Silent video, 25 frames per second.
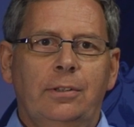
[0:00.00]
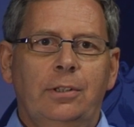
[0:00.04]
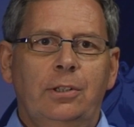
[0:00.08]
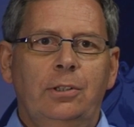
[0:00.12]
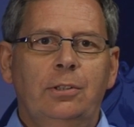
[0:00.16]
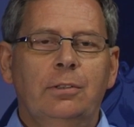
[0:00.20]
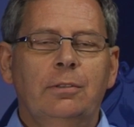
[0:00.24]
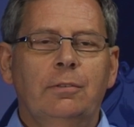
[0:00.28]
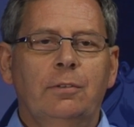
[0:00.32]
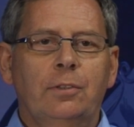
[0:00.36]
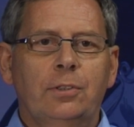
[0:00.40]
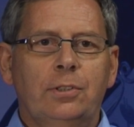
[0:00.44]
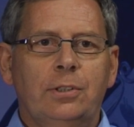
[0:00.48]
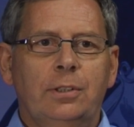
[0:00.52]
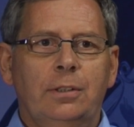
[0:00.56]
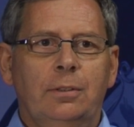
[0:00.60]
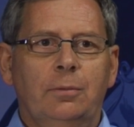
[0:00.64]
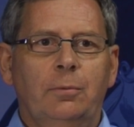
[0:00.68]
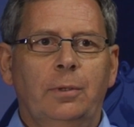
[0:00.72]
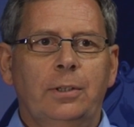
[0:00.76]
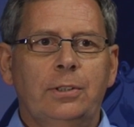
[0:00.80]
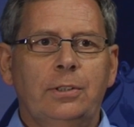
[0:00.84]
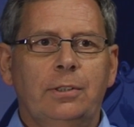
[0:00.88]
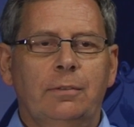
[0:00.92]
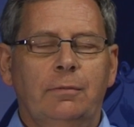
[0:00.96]
the University of the
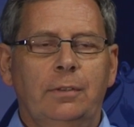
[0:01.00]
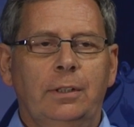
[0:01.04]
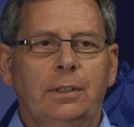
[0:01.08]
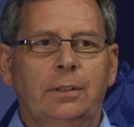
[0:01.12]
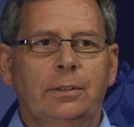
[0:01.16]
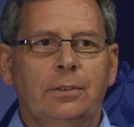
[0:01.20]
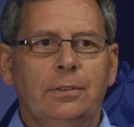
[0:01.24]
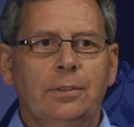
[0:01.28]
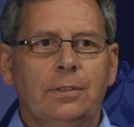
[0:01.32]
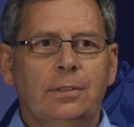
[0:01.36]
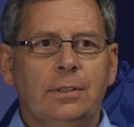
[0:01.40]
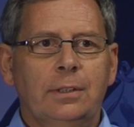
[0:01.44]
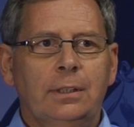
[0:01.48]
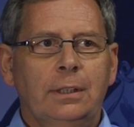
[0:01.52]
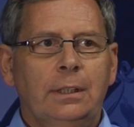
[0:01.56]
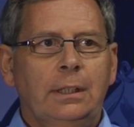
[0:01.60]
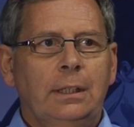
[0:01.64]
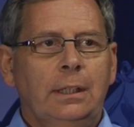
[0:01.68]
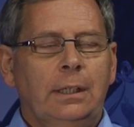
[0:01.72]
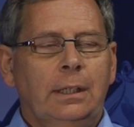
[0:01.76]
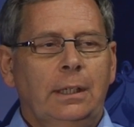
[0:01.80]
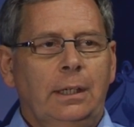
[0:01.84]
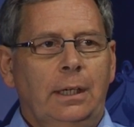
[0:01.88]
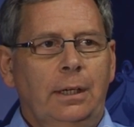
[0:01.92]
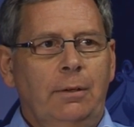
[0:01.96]
West of England,
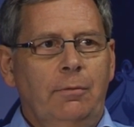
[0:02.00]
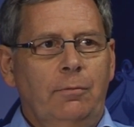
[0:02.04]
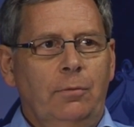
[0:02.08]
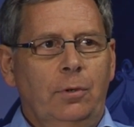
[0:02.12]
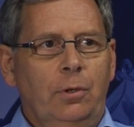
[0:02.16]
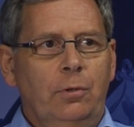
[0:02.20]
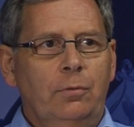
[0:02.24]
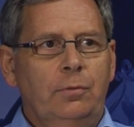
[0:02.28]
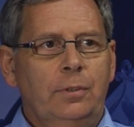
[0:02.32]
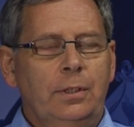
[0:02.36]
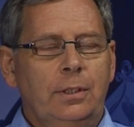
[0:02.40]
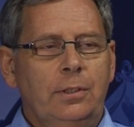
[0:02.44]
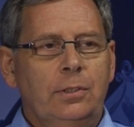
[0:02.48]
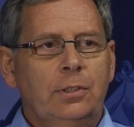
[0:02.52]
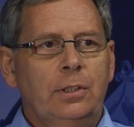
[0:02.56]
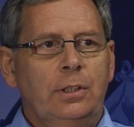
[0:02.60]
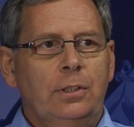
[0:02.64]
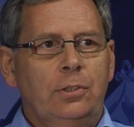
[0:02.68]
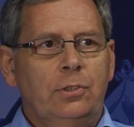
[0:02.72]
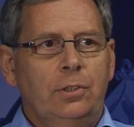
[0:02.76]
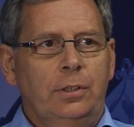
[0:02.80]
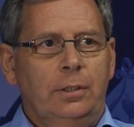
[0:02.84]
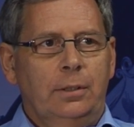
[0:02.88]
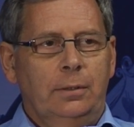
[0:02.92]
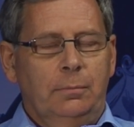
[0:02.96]
involved in
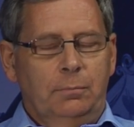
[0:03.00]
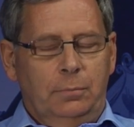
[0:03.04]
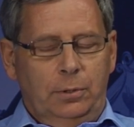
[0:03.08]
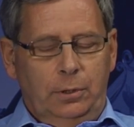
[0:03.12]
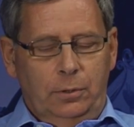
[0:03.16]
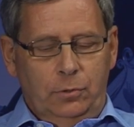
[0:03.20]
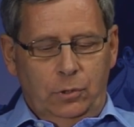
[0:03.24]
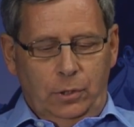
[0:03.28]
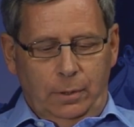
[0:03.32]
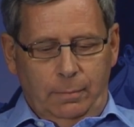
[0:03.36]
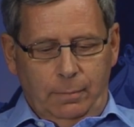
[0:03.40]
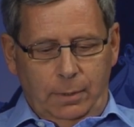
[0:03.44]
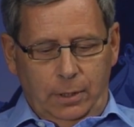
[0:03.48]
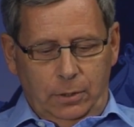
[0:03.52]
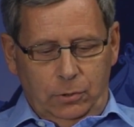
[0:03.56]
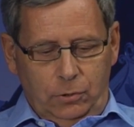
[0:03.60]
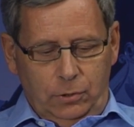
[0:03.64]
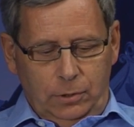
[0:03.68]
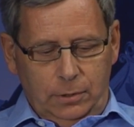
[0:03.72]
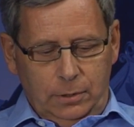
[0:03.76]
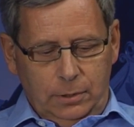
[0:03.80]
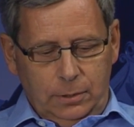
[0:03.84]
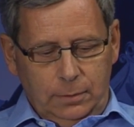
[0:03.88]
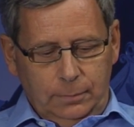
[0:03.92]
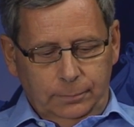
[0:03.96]
teaching project
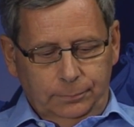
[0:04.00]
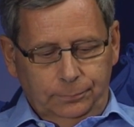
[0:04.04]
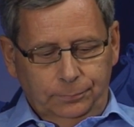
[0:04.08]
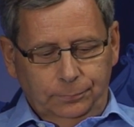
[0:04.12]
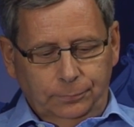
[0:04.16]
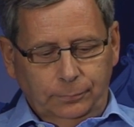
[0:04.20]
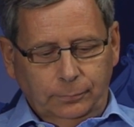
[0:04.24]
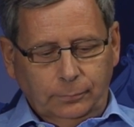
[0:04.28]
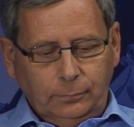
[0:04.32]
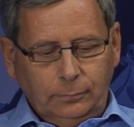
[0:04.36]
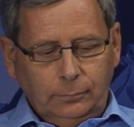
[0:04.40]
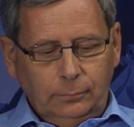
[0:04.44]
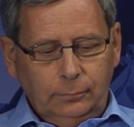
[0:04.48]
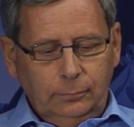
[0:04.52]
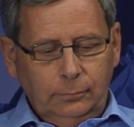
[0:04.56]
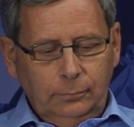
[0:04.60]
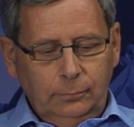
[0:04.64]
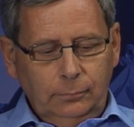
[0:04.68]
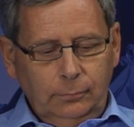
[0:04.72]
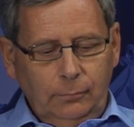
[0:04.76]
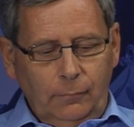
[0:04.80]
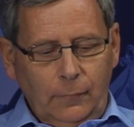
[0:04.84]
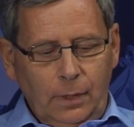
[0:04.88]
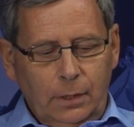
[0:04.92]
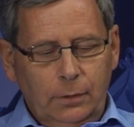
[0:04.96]
managers.
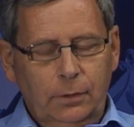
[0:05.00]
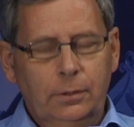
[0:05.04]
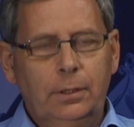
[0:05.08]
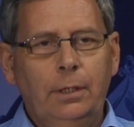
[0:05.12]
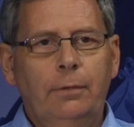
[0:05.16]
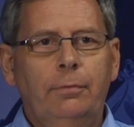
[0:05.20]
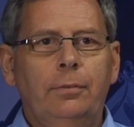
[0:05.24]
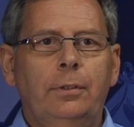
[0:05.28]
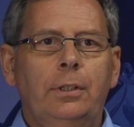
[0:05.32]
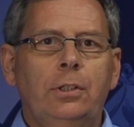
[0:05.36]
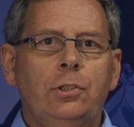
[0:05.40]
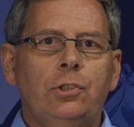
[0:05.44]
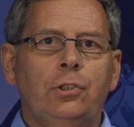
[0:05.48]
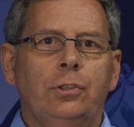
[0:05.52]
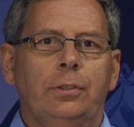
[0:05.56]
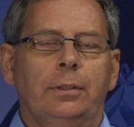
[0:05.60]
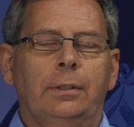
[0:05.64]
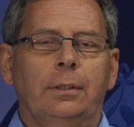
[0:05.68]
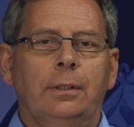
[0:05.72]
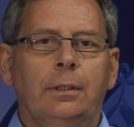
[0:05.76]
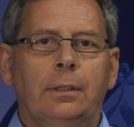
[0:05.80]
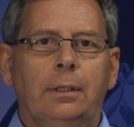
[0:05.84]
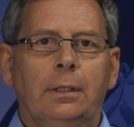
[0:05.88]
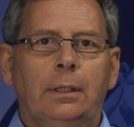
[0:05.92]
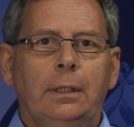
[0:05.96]
The definition
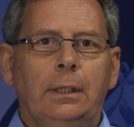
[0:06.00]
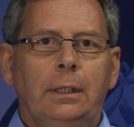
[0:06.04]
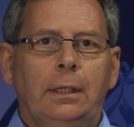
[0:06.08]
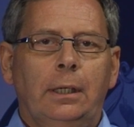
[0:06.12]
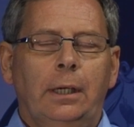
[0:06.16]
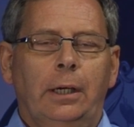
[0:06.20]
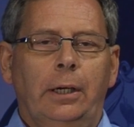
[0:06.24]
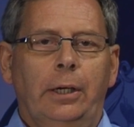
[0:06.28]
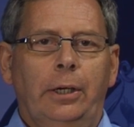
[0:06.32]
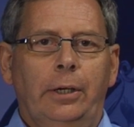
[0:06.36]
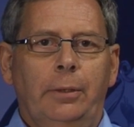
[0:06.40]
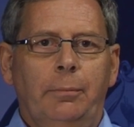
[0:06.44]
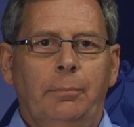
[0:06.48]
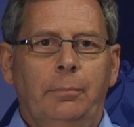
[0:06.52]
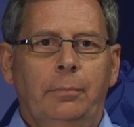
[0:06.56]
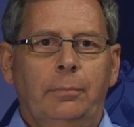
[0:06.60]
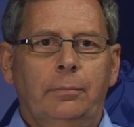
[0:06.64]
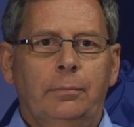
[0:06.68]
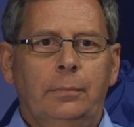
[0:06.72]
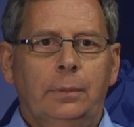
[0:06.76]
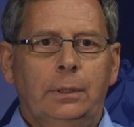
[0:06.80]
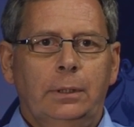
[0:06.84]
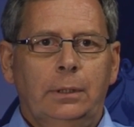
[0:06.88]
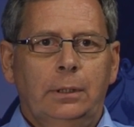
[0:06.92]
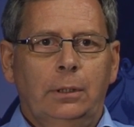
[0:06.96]

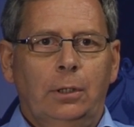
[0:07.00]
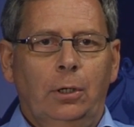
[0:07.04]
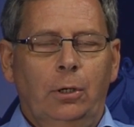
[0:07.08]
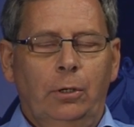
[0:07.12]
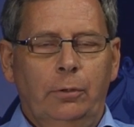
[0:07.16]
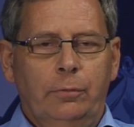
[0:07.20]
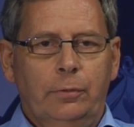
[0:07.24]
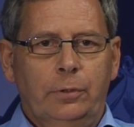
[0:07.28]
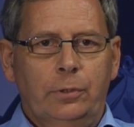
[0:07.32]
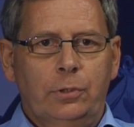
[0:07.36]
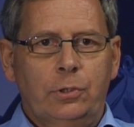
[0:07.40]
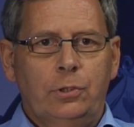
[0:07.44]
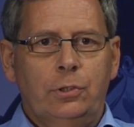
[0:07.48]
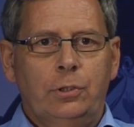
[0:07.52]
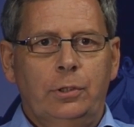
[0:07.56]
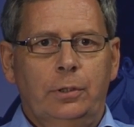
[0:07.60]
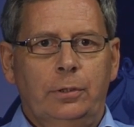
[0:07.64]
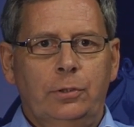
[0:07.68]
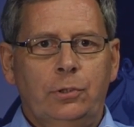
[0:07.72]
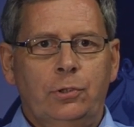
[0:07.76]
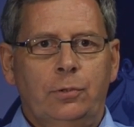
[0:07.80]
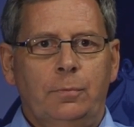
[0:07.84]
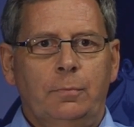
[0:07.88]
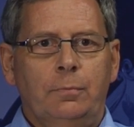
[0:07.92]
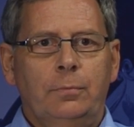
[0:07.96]
of
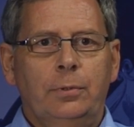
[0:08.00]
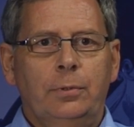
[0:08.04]
construction